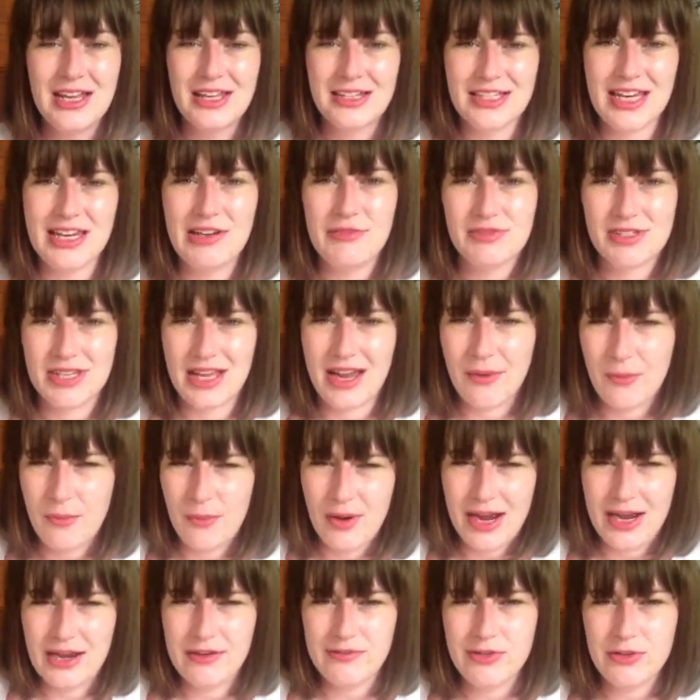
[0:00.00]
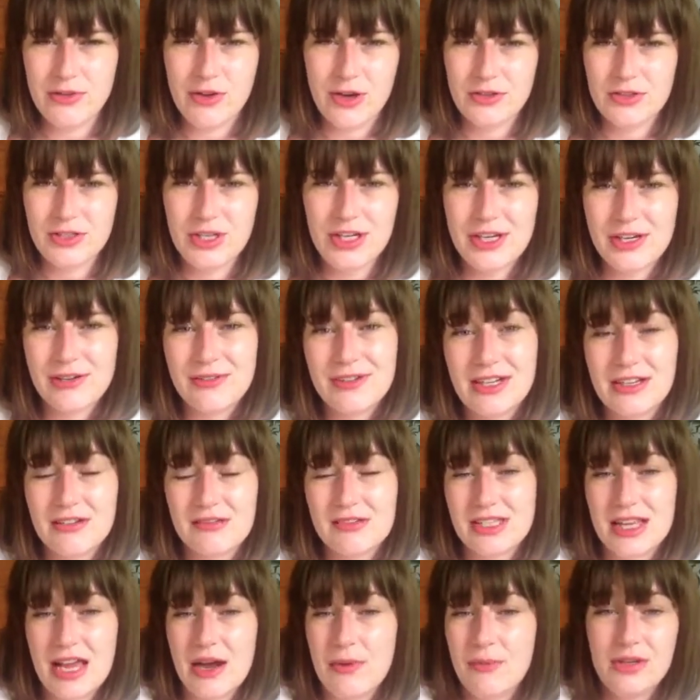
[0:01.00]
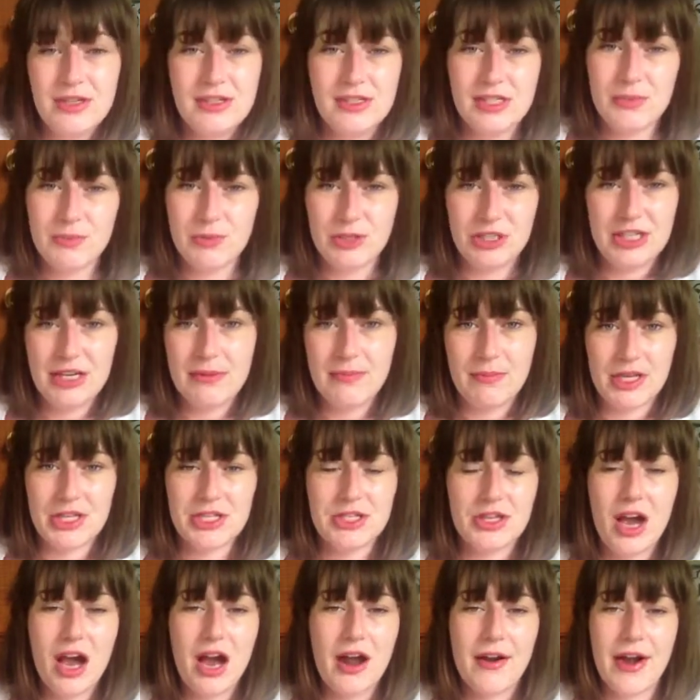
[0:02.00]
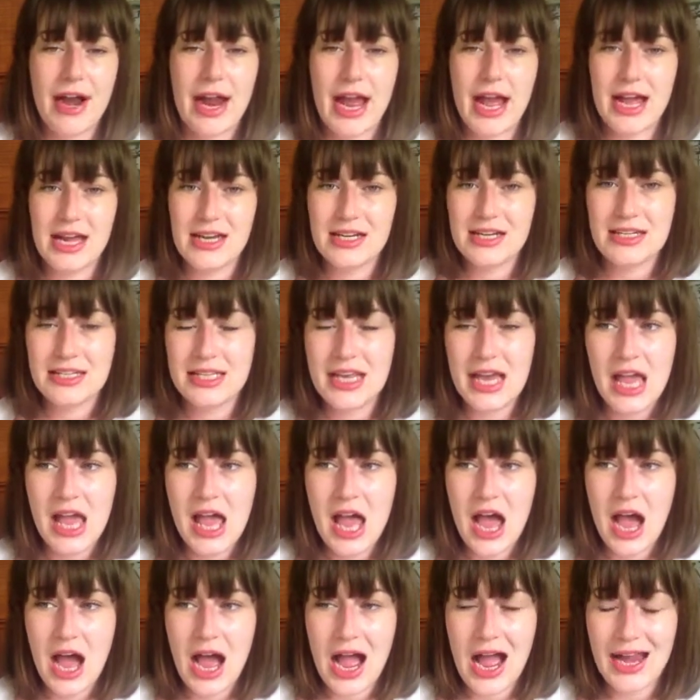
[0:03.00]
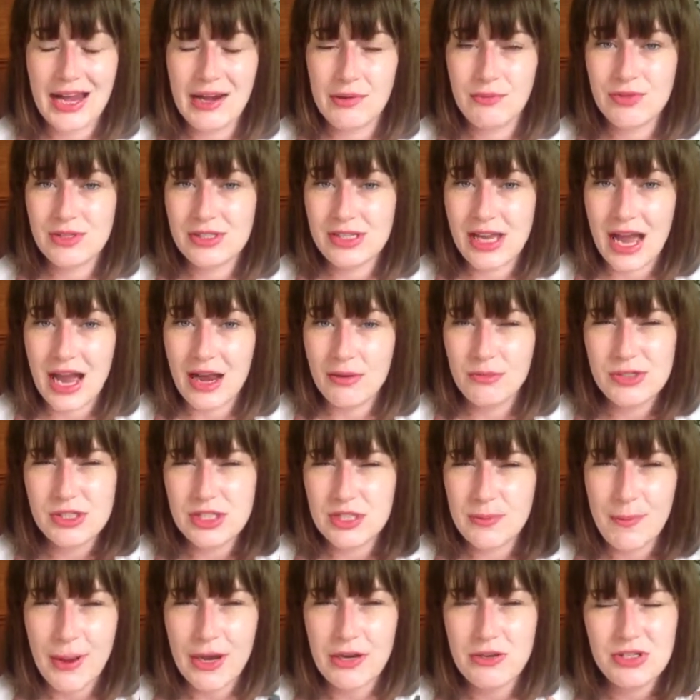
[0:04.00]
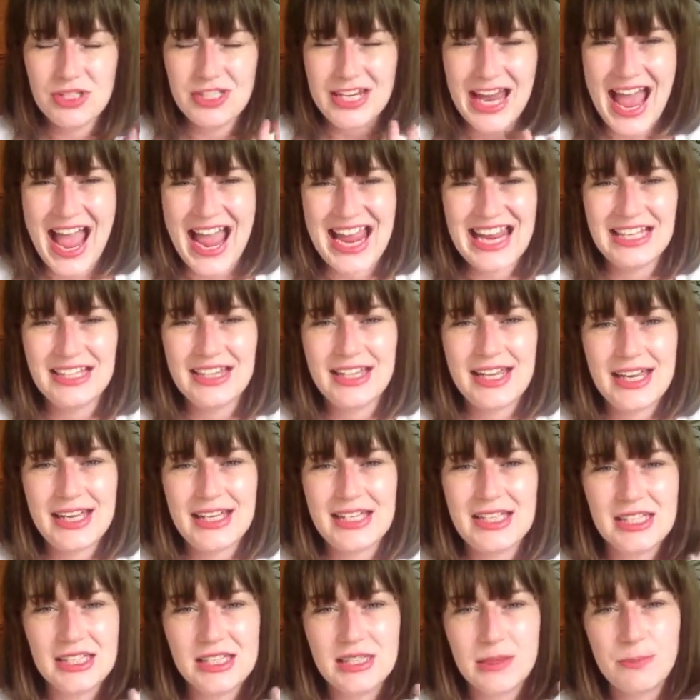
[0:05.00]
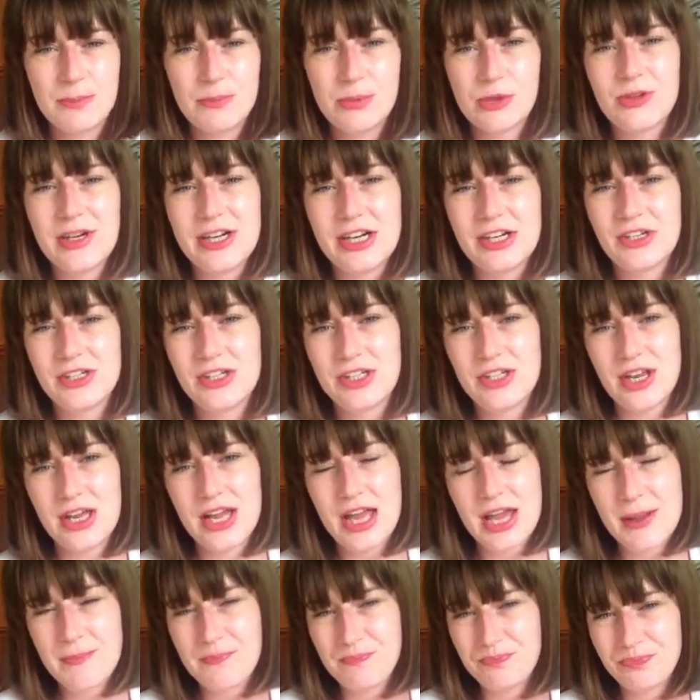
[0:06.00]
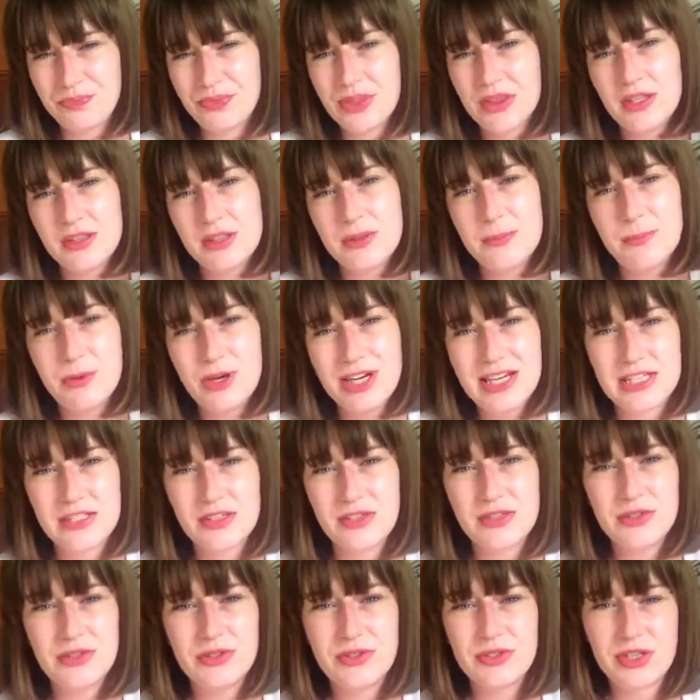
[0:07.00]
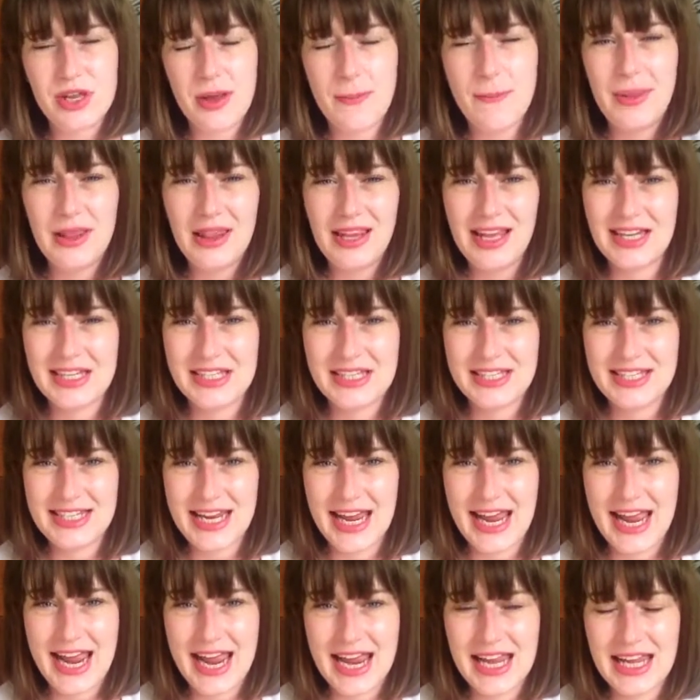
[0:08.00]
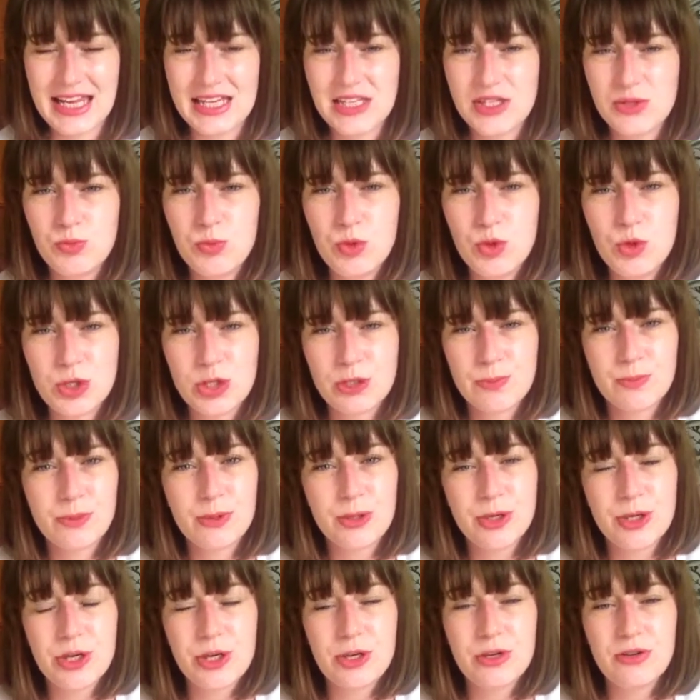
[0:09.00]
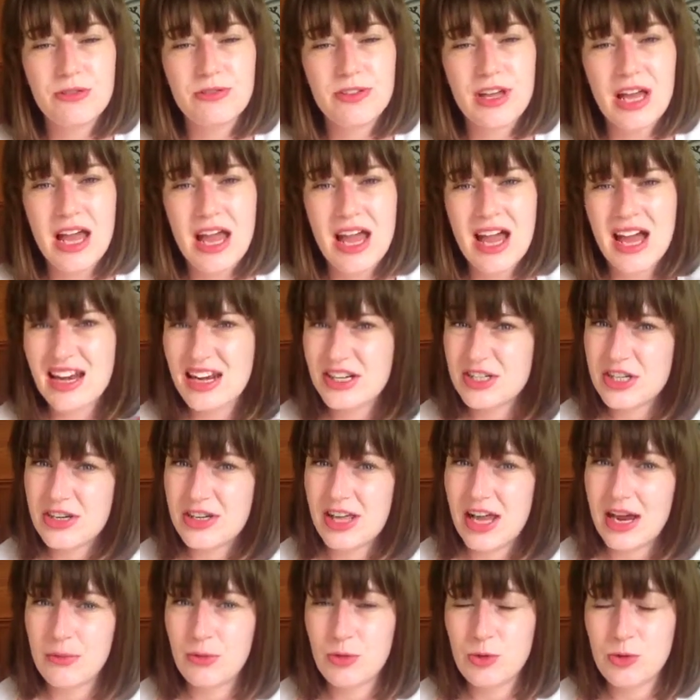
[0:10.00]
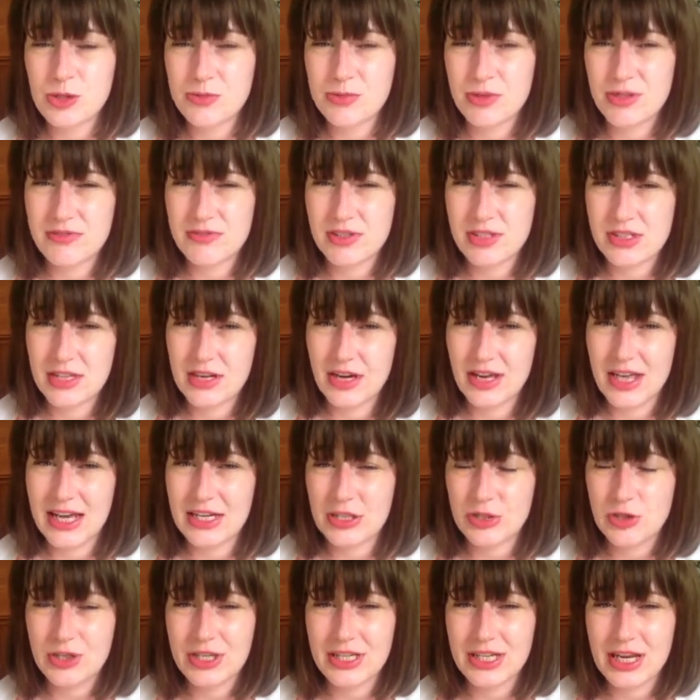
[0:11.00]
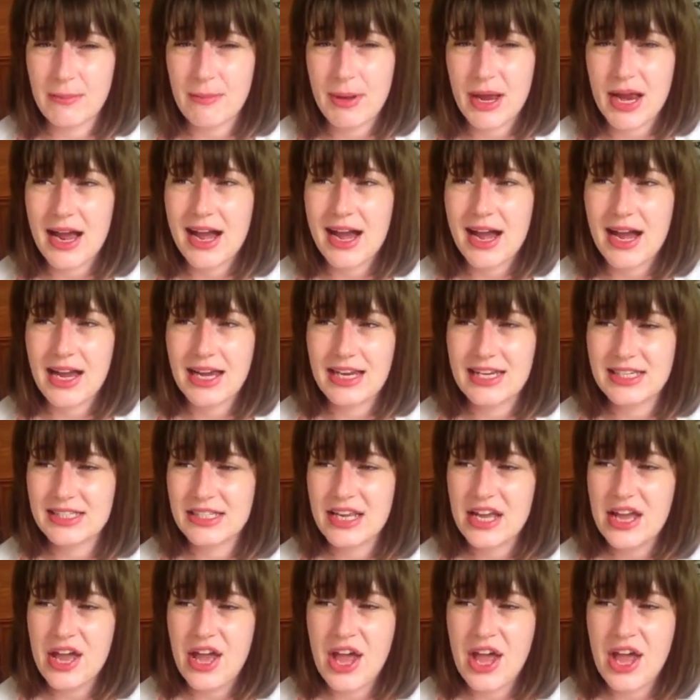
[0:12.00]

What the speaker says: Dave was like, why have you got 2? And I was like, well, it's a brilliant mascara. And I was supposed to hate this. The brush, the bristles are plastic, it's waterproof. I don't like waterproof because I don't like tugging at my eyes.